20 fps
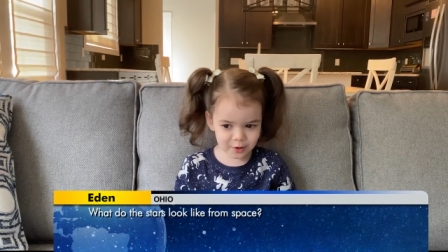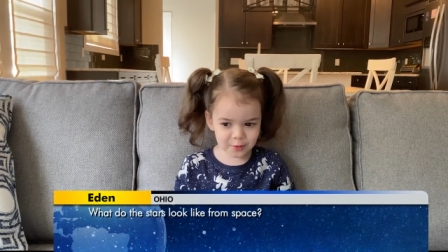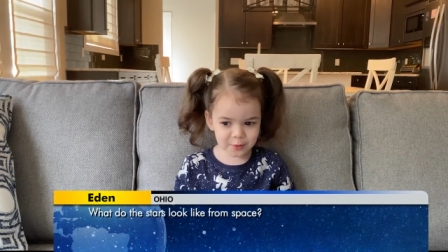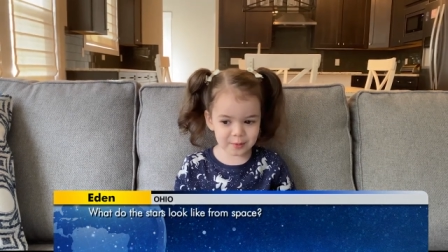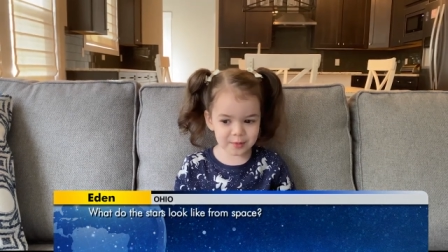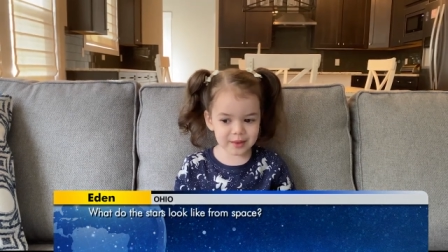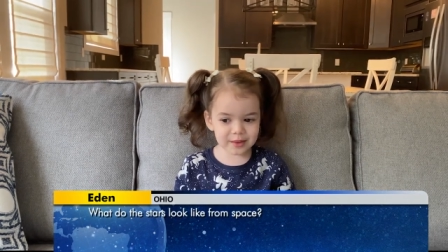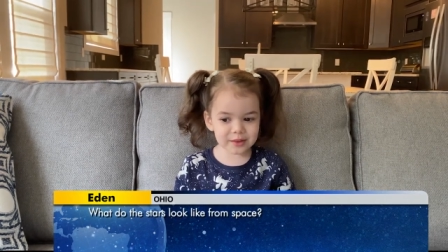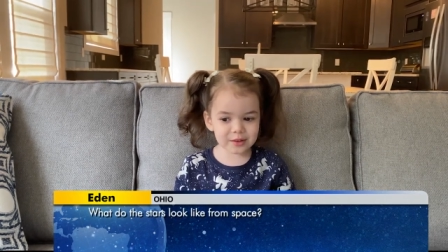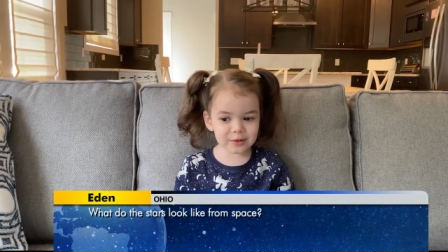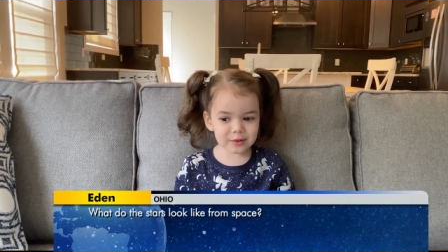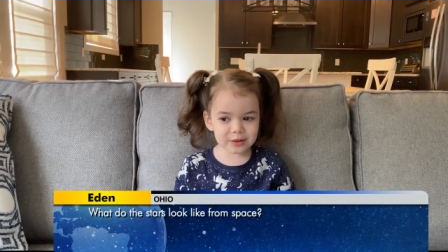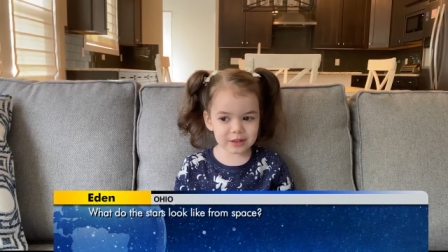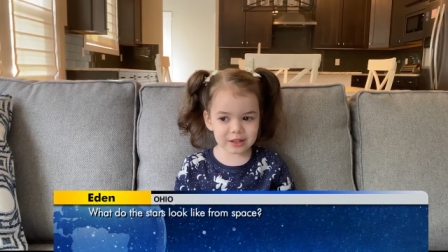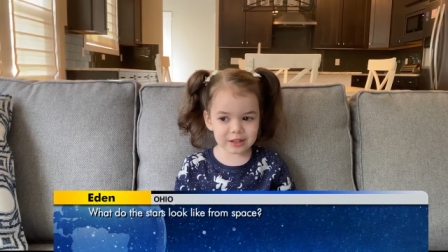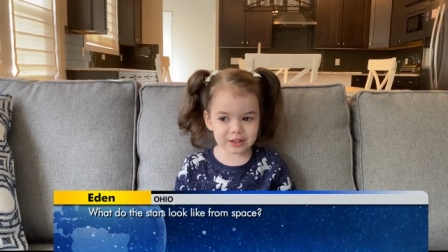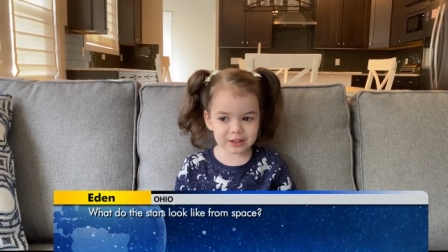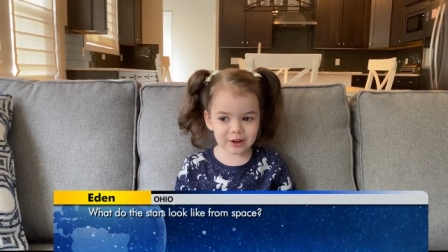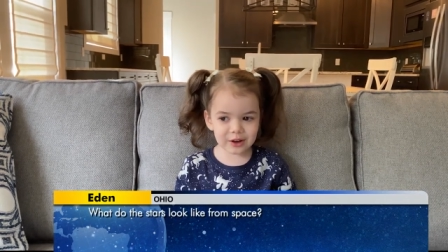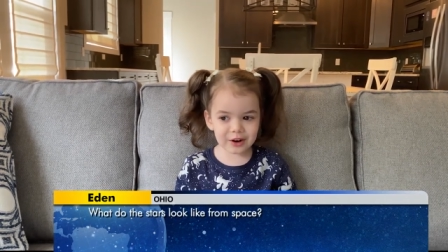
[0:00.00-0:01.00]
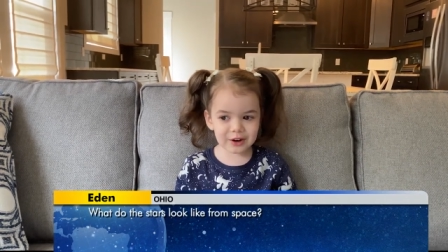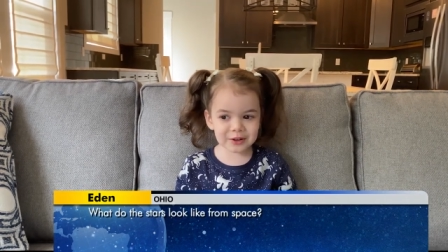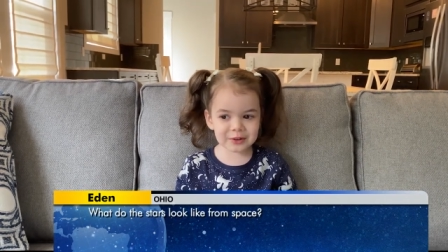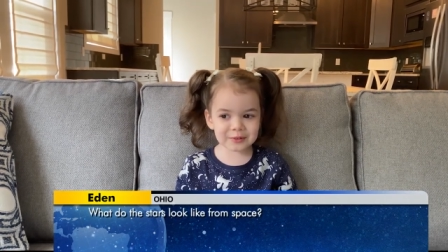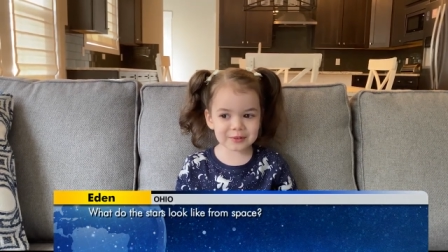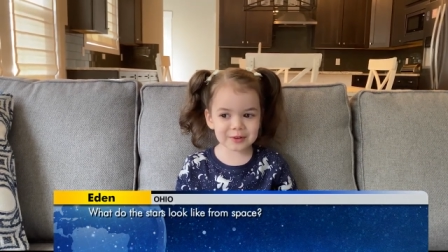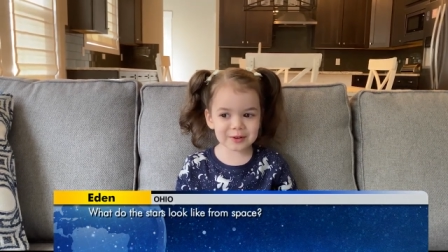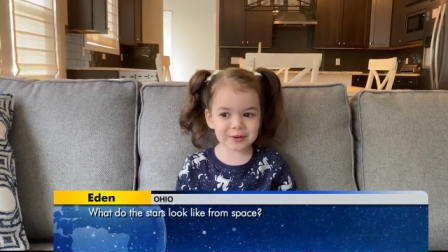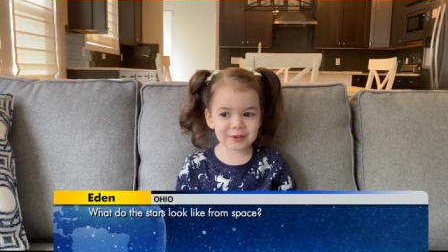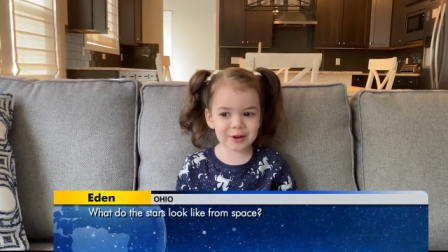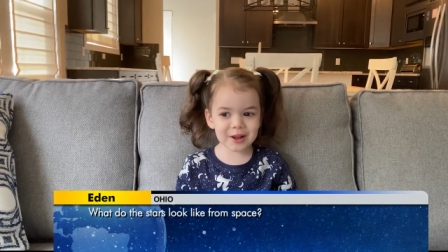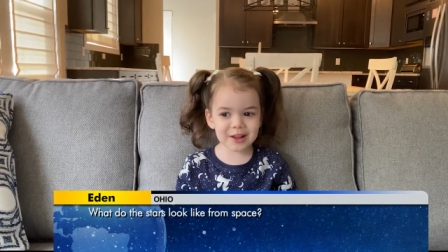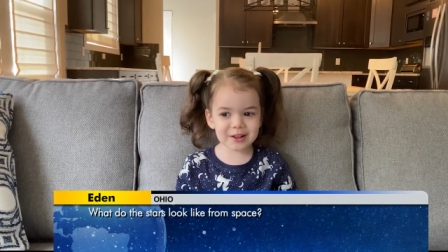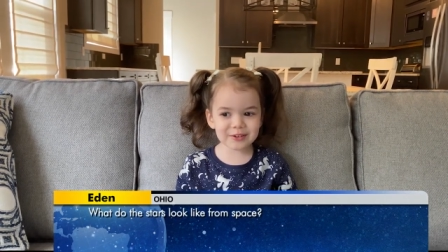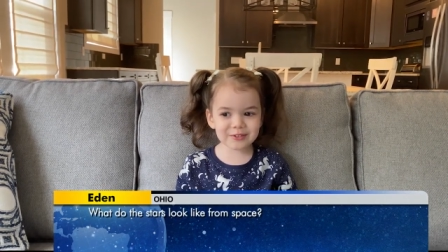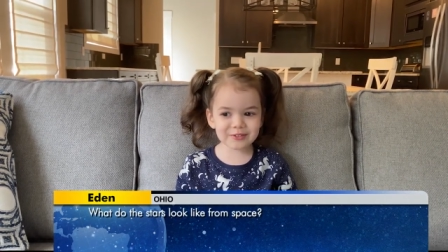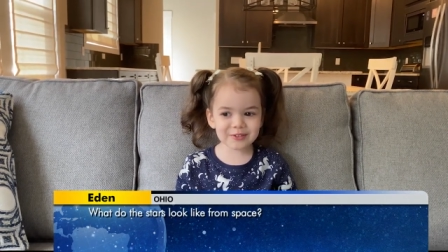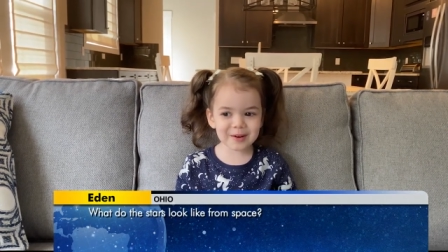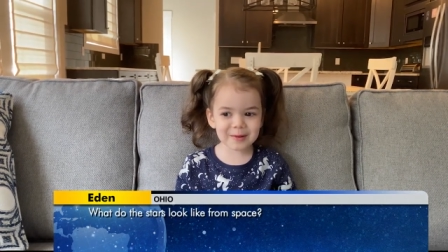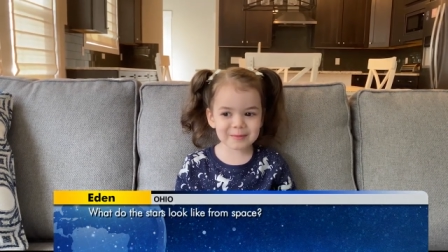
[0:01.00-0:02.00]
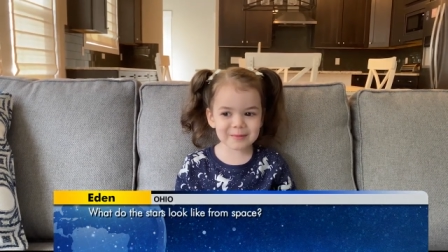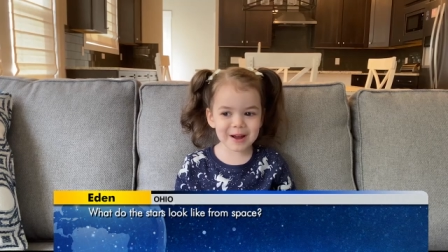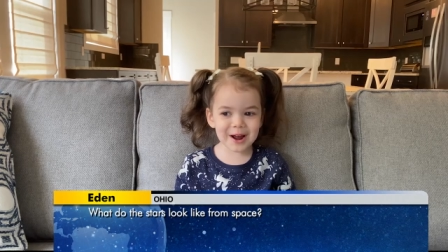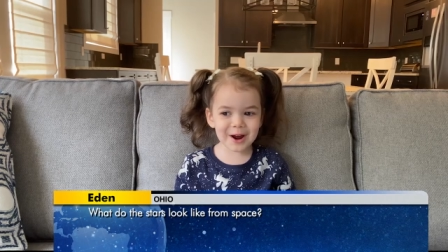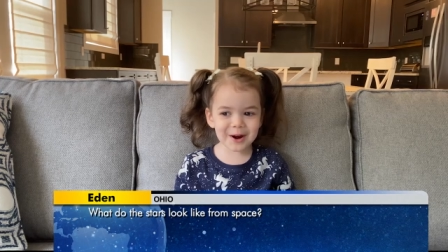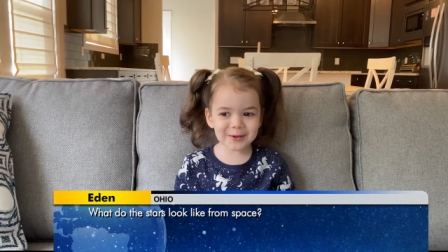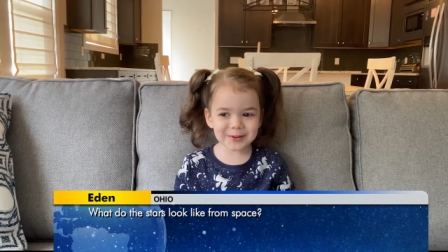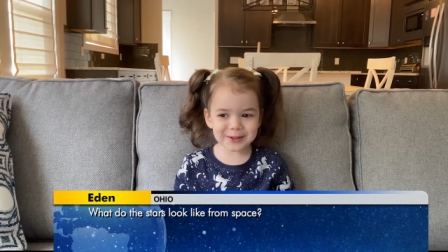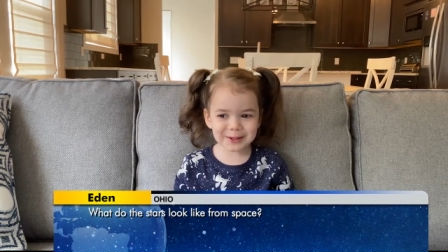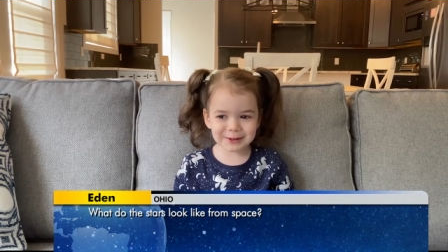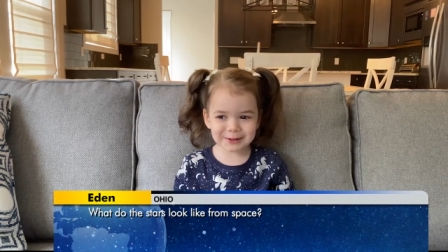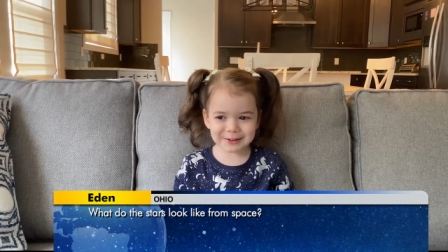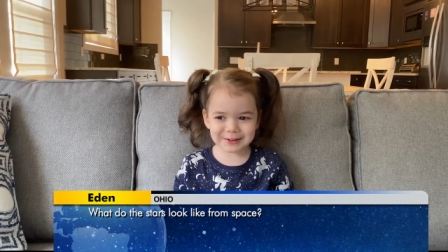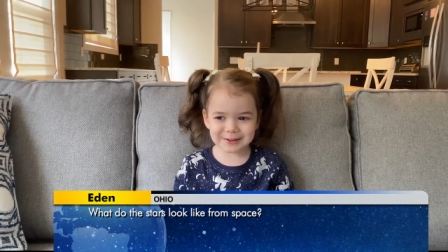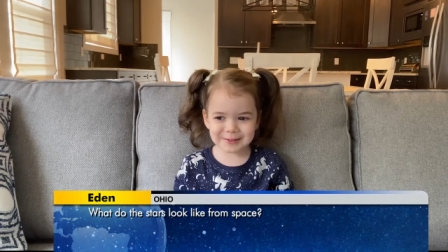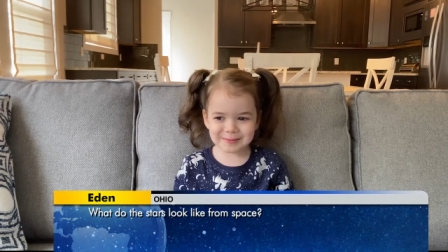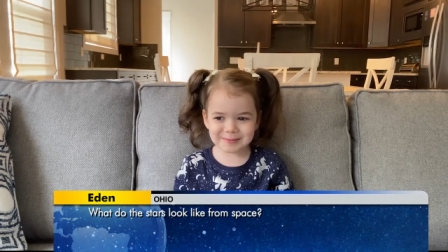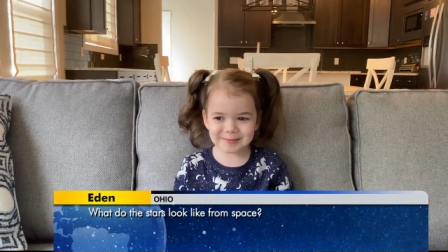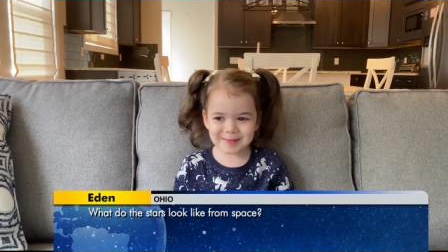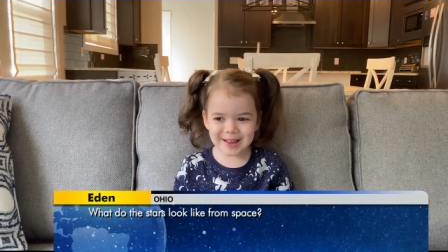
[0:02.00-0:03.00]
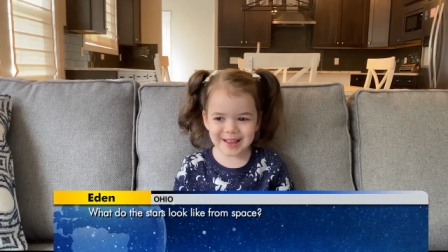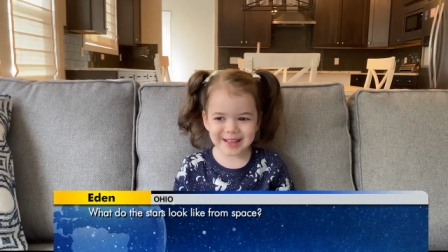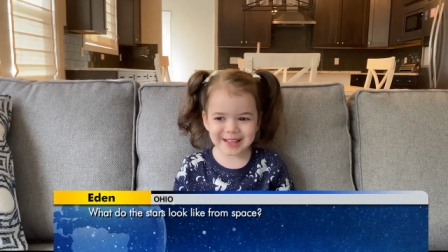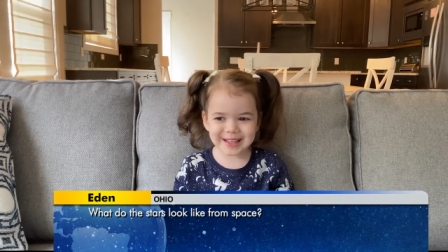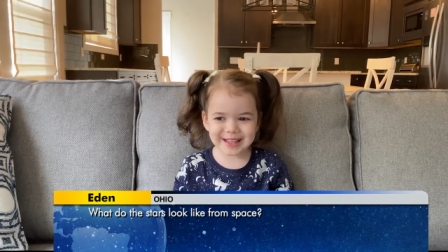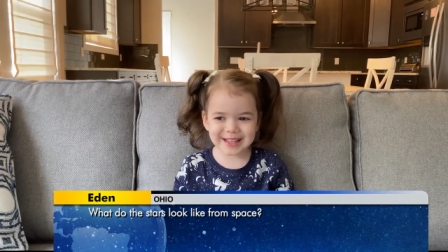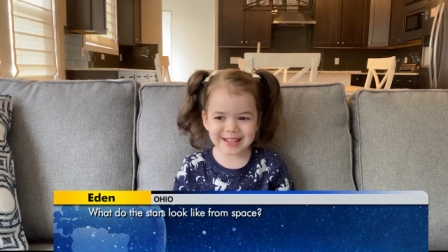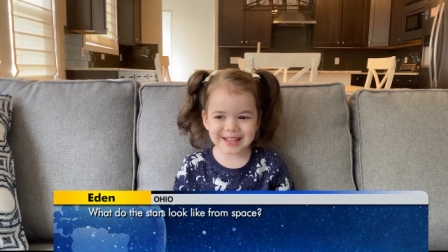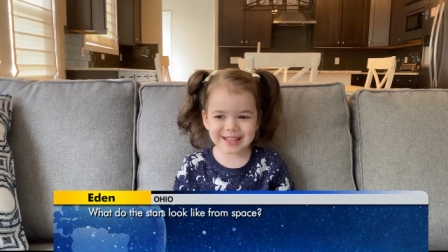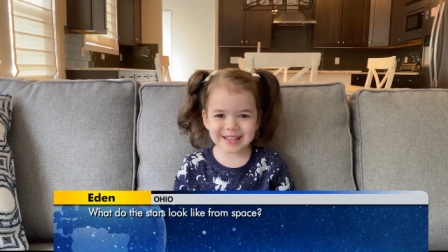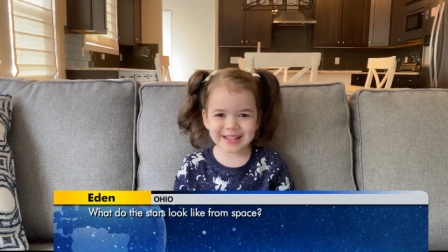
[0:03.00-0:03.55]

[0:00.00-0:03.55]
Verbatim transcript: what do the stars look like from outer space?